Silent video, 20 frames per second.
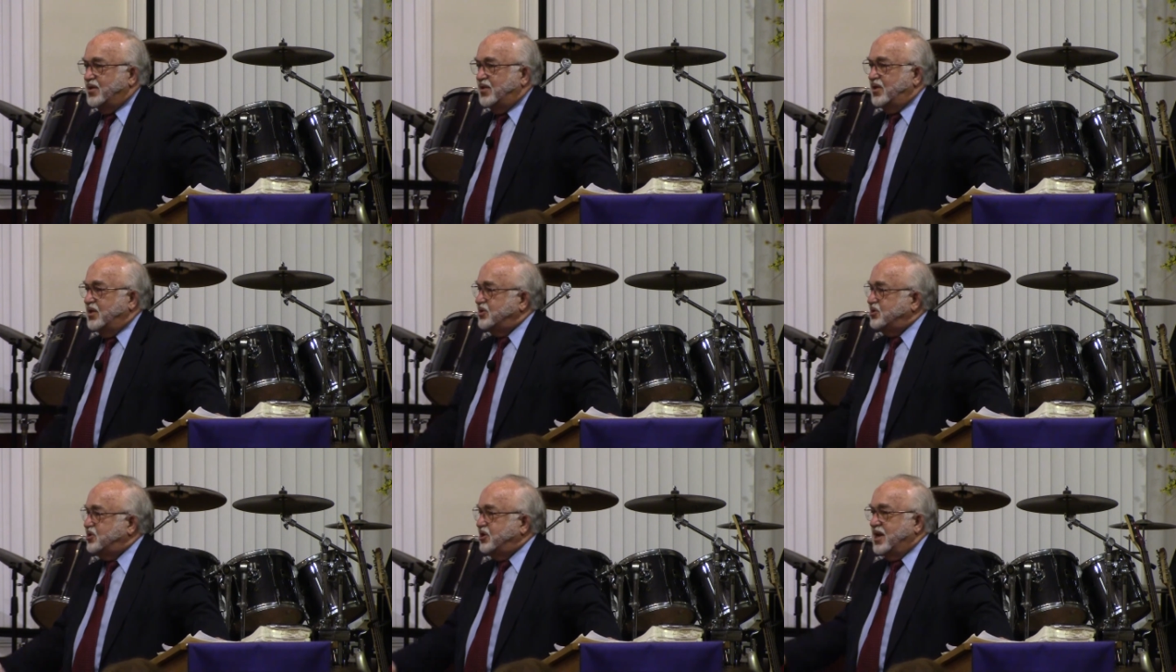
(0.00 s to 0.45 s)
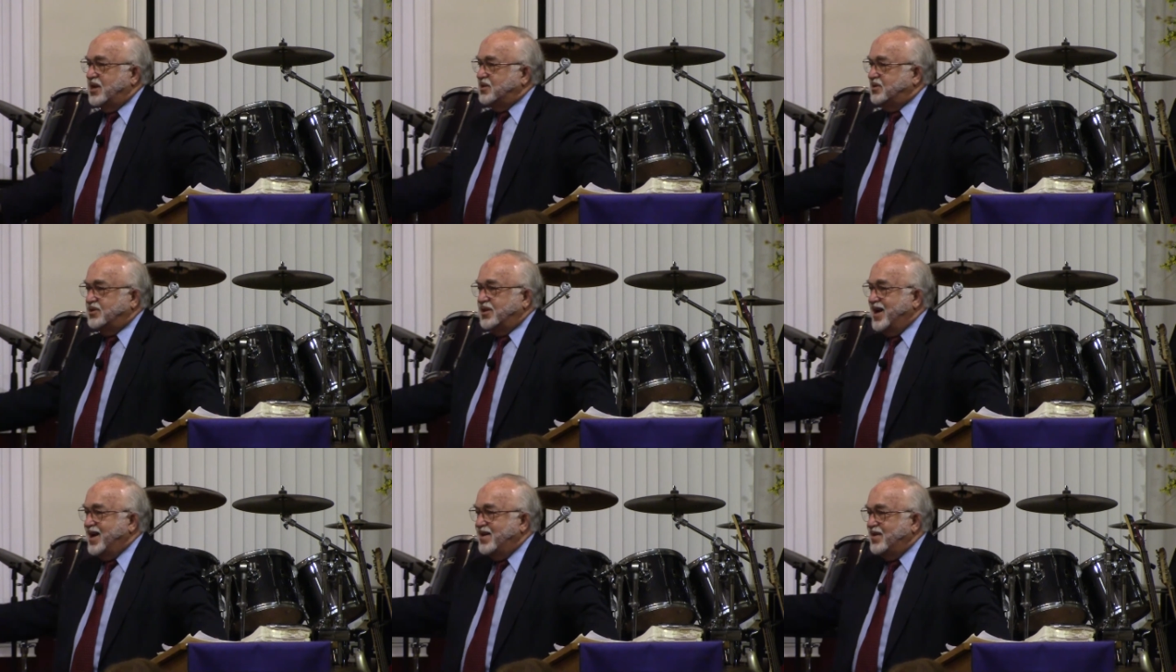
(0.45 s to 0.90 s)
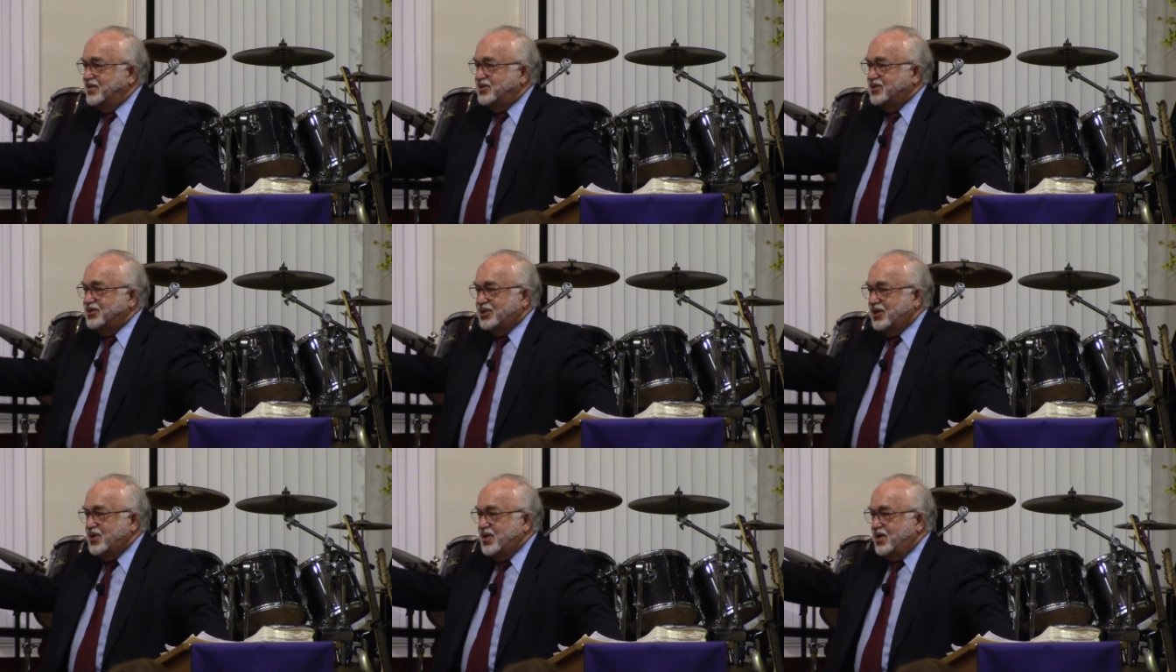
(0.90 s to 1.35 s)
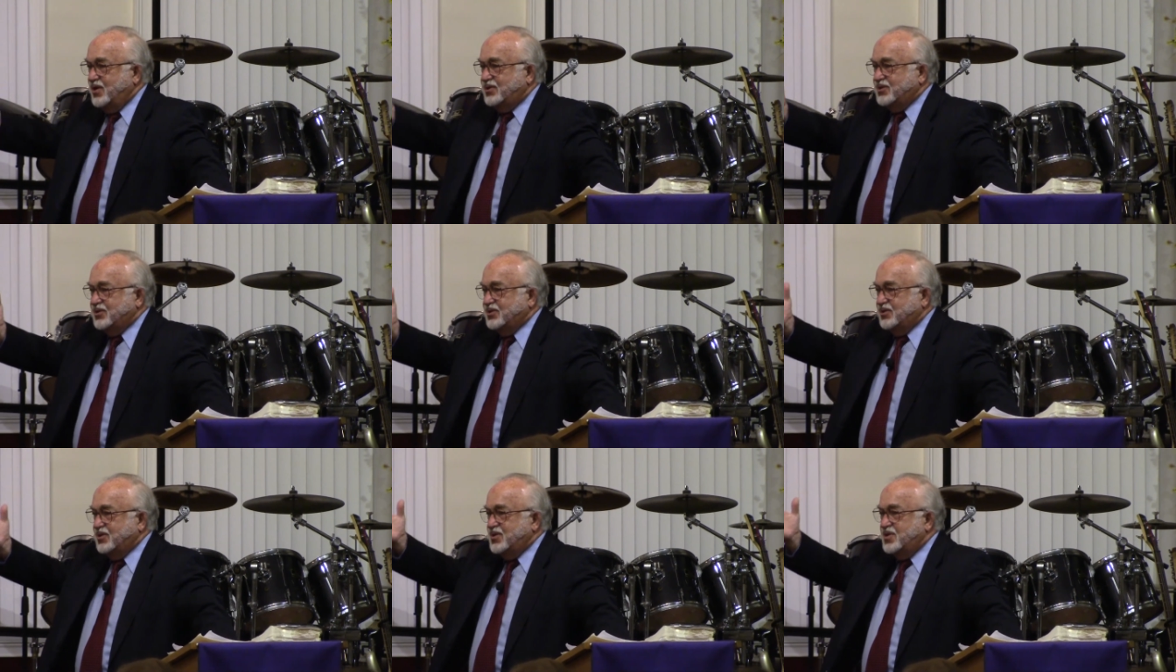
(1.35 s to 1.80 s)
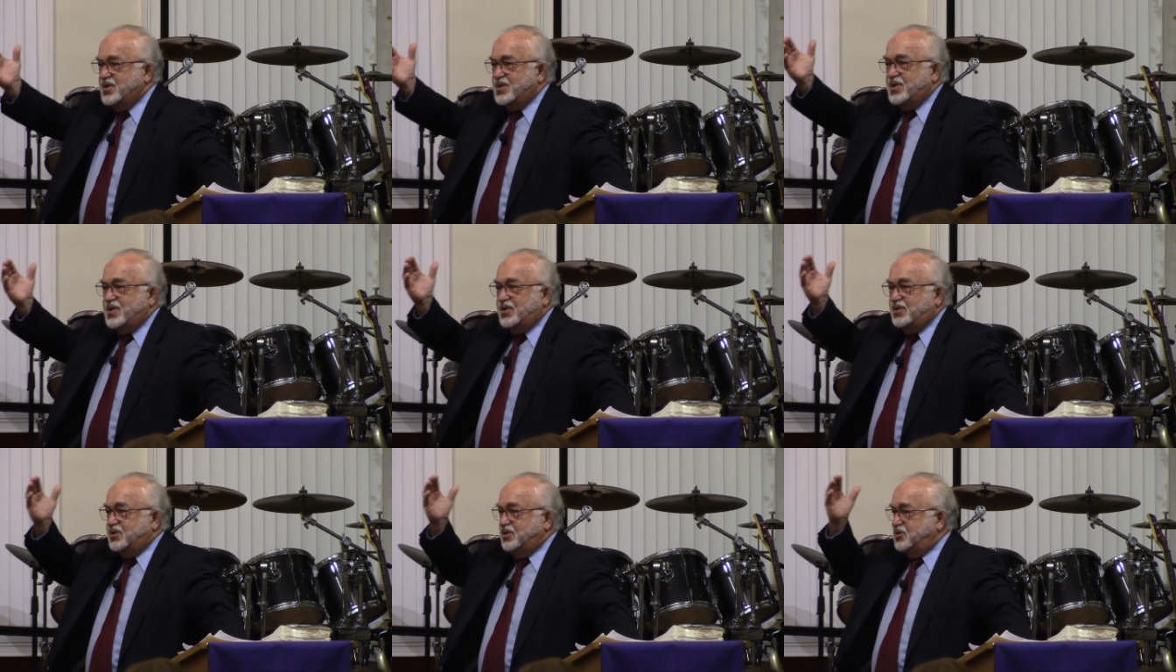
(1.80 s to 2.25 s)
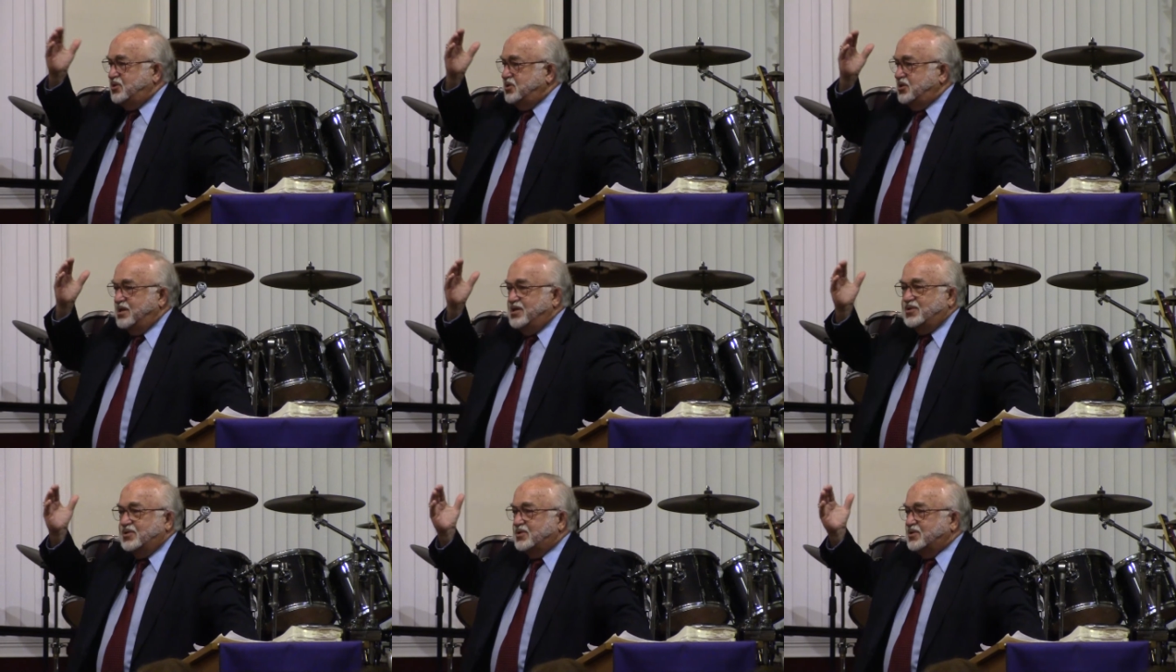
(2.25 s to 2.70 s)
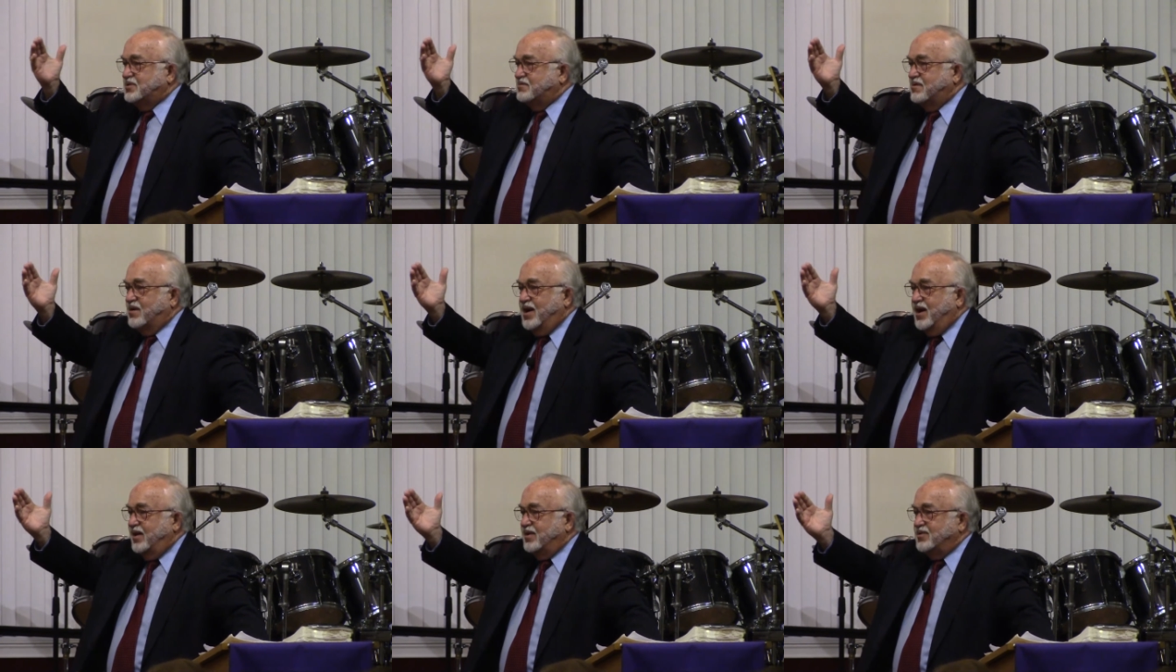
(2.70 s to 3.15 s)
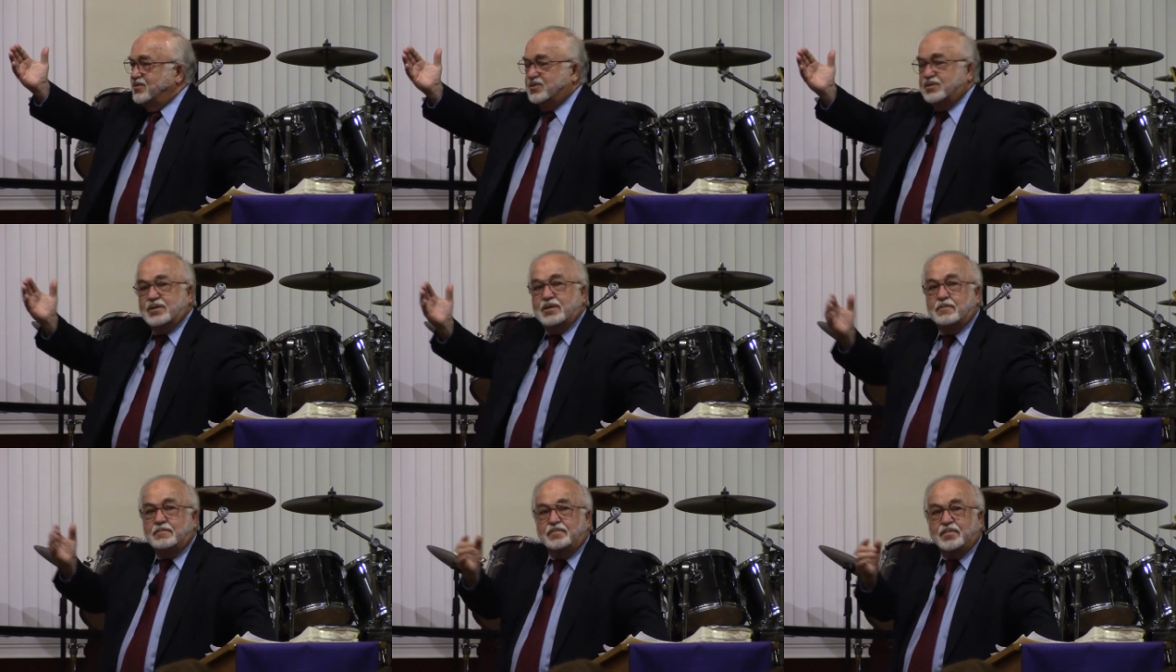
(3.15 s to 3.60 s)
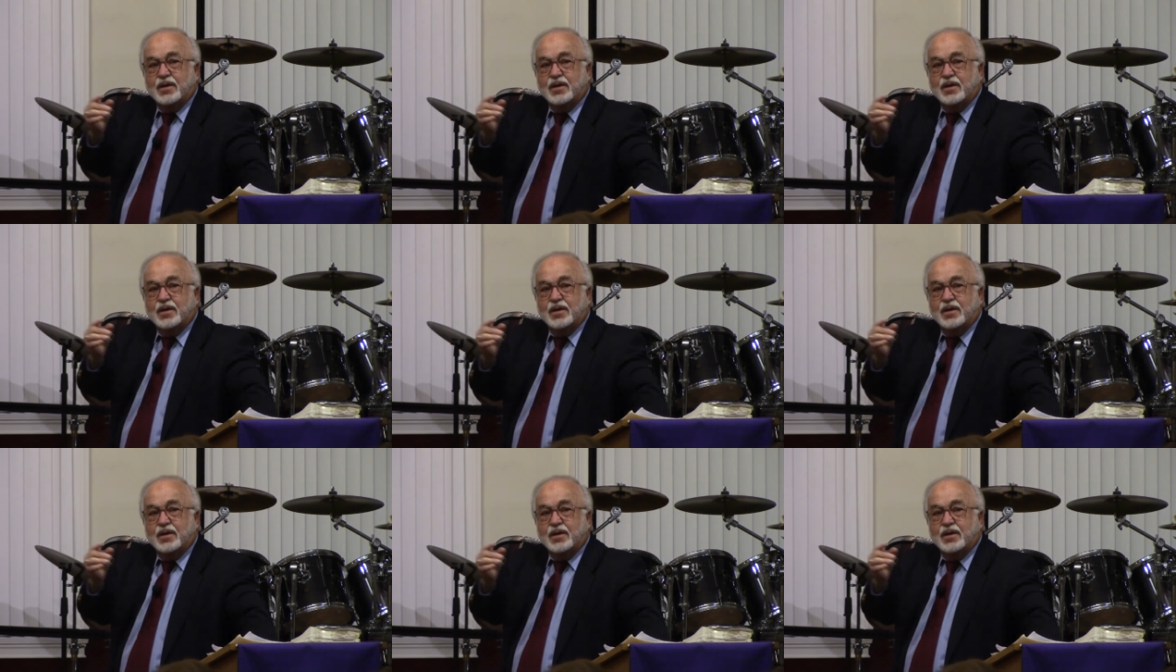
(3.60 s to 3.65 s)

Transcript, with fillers: the Gentile church to Jesus Christ.